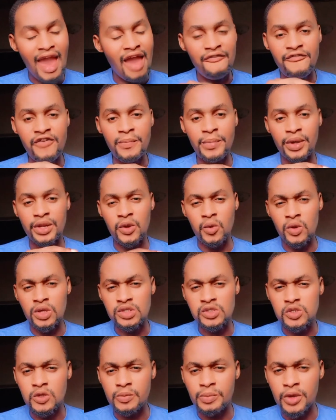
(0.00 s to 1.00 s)
Everybody
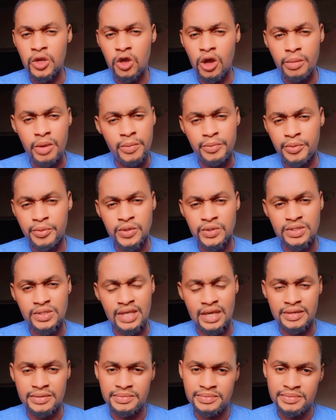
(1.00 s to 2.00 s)
wants to become a
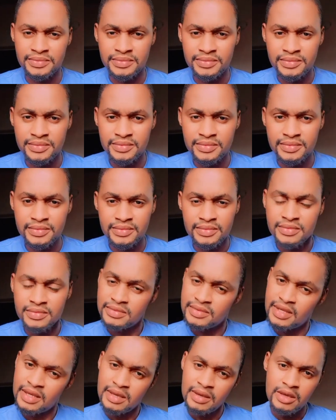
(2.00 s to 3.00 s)
producer.
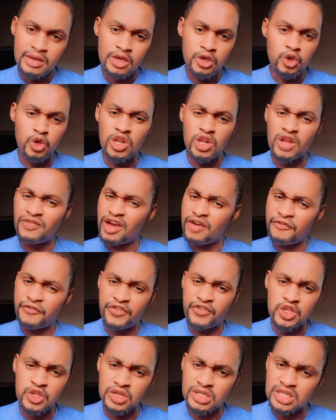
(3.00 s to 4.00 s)
You never
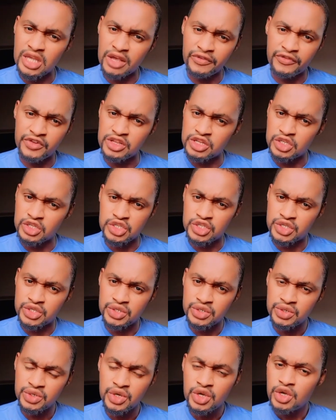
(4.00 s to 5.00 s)
feed yourself
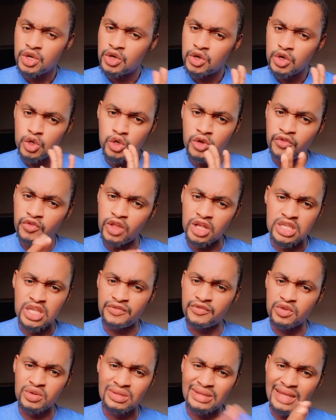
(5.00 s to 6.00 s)
finish. You've not
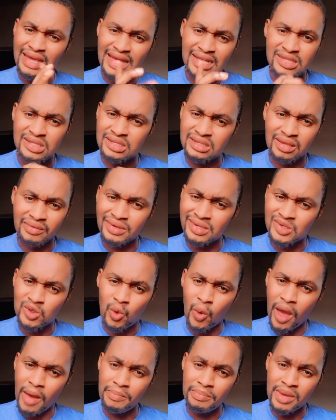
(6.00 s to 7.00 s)
even eaten 3
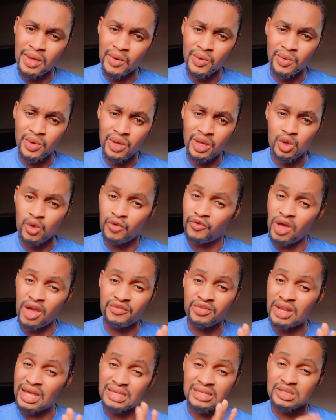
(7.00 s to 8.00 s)
square meals. You've not
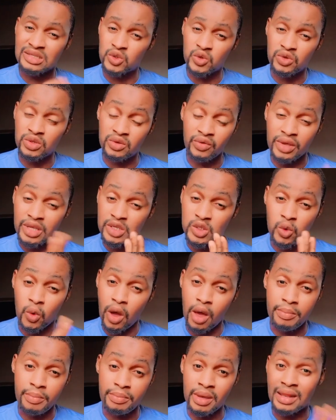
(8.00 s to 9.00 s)
even eaten 3
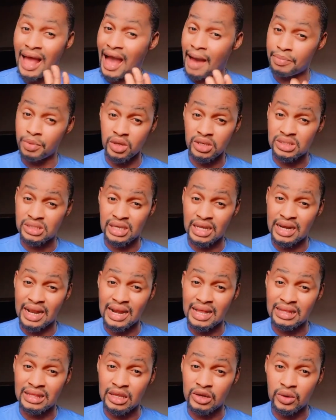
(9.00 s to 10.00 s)
square meals. I'm not saying
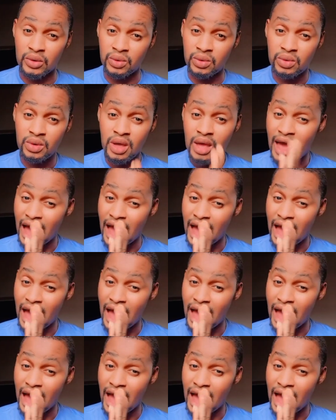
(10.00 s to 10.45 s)
anything, no.